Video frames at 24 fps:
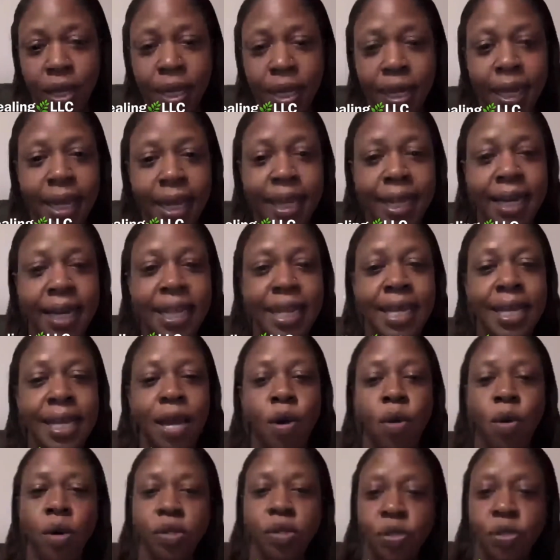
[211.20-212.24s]
And he
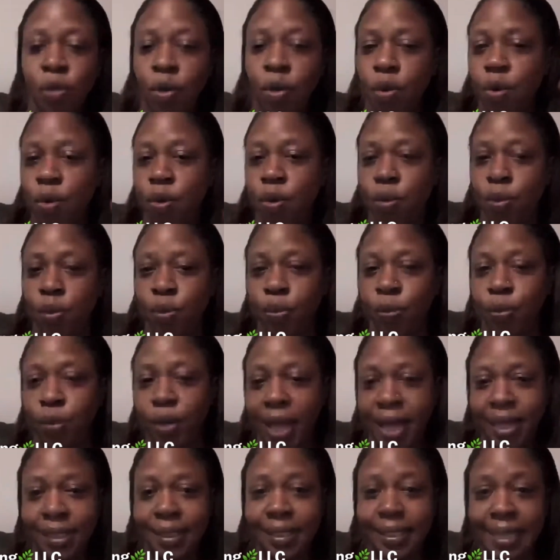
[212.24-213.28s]
also
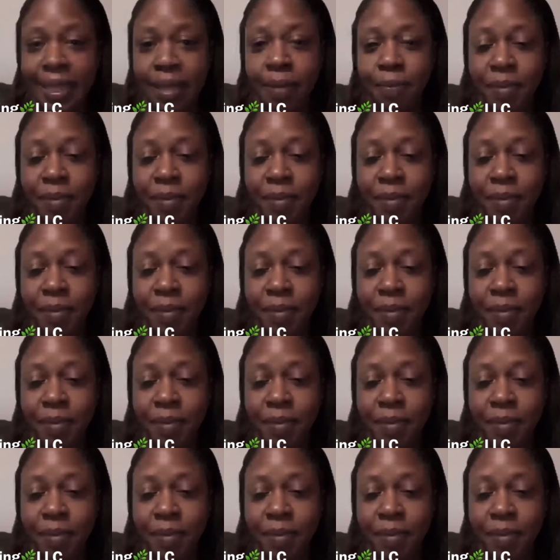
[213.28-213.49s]
had sent